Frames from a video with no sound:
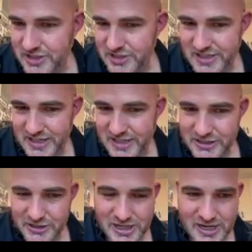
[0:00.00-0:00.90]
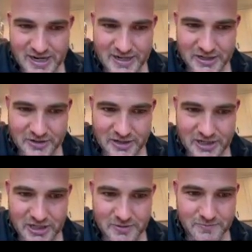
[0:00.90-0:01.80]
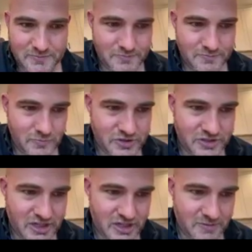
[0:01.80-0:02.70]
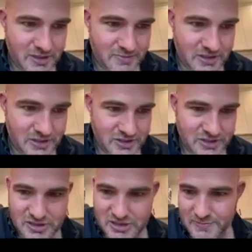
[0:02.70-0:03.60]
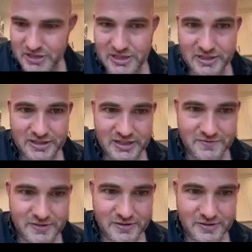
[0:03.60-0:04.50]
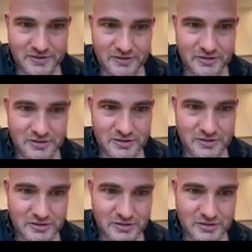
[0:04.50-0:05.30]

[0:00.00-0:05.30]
You can see it got a little higher there. Once again, maybe I'm going to highlight everything.